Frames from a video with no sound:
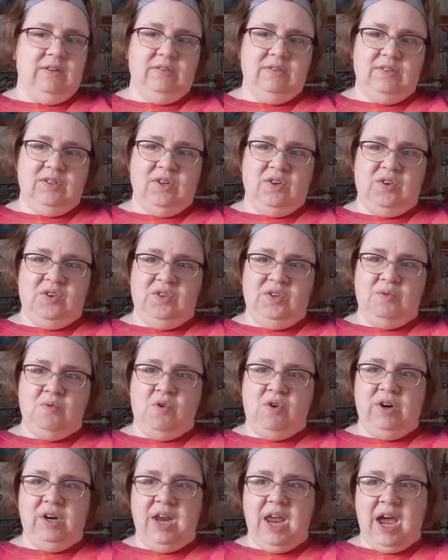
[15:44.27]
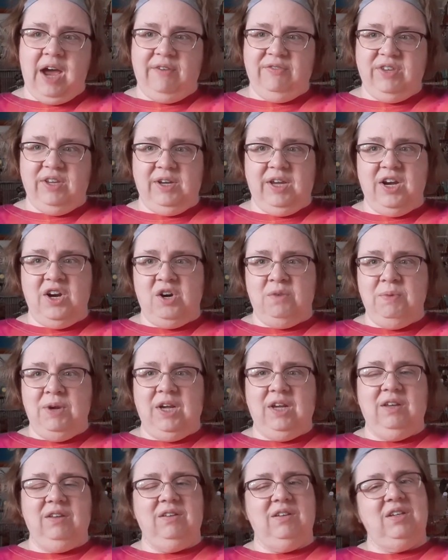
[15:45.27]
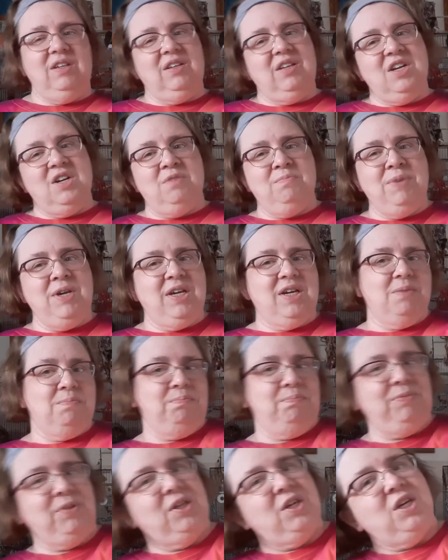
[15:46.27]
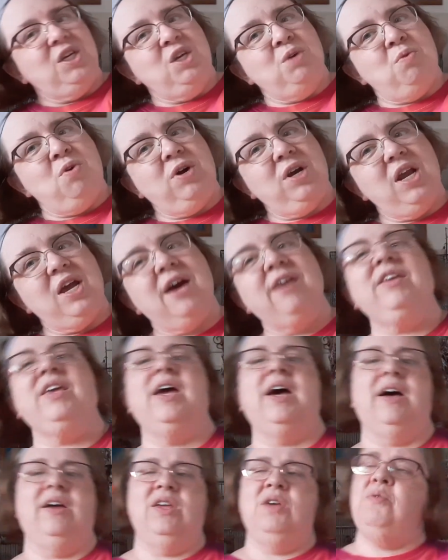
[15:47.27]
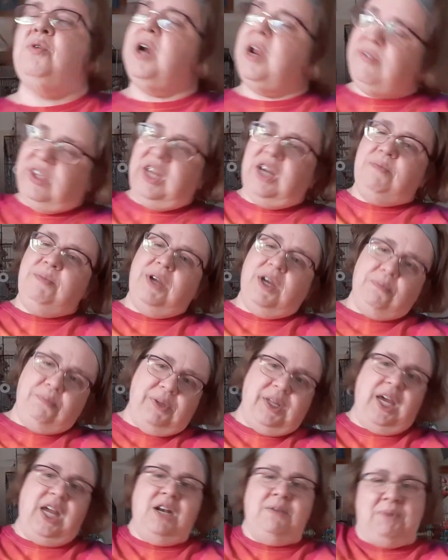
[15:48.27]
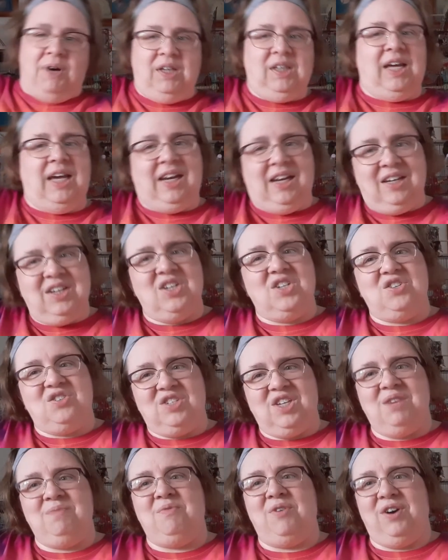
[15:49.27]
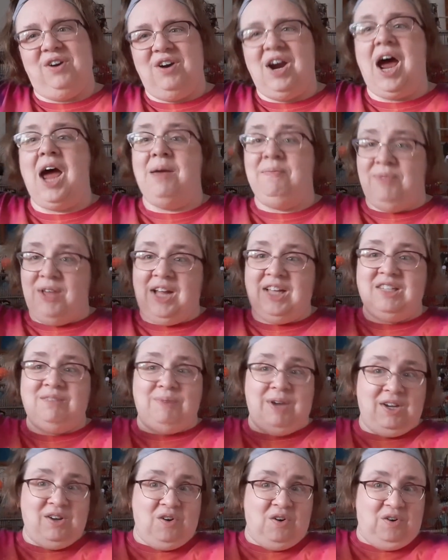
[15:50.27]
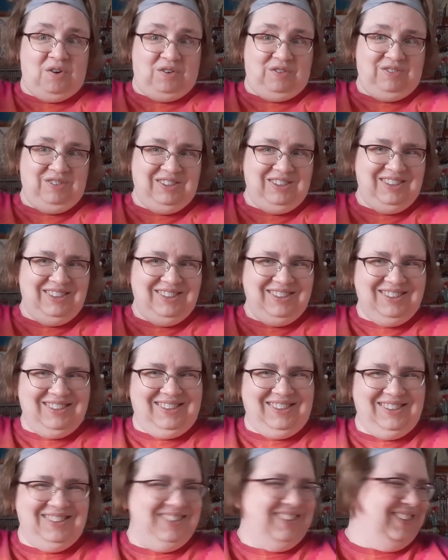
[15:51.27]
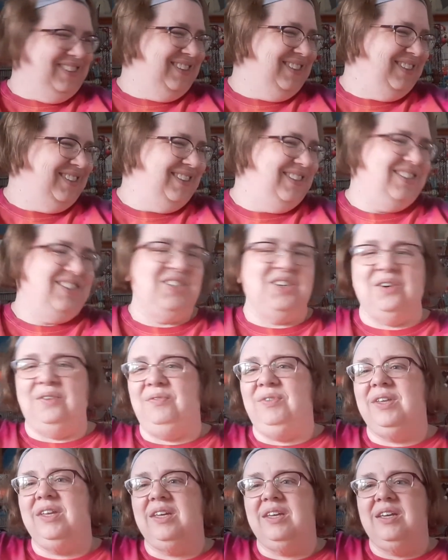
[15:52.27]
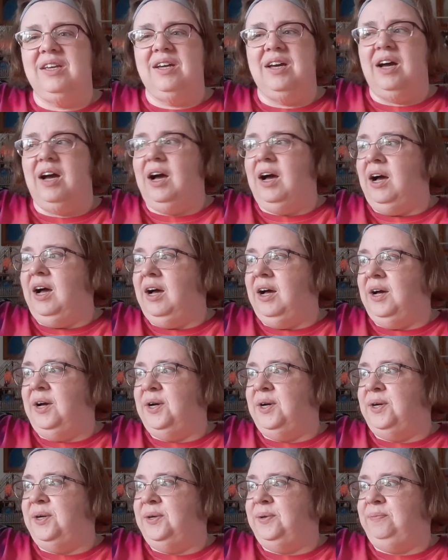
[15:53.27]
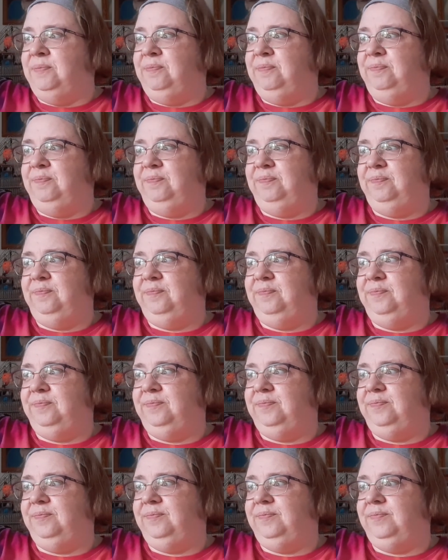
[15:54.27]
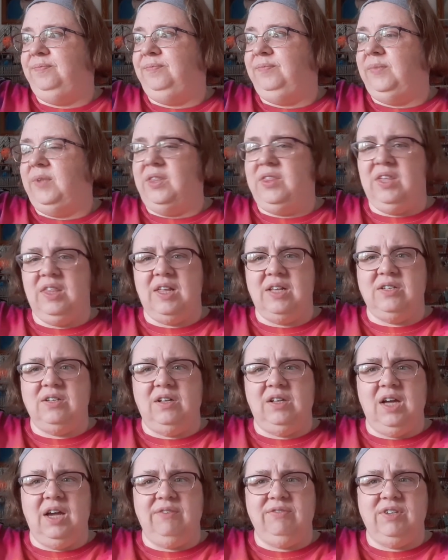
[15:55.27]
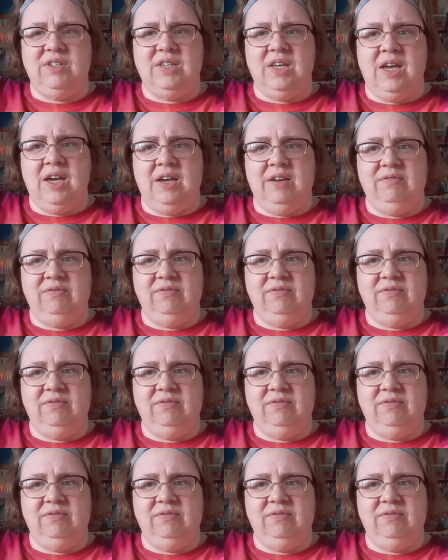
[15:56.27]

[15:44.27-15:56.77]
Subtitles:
So you won't have to hear me. You won't have to hear me complain about lighting issues anymore. That's my goal. So, I think that's all I have to say.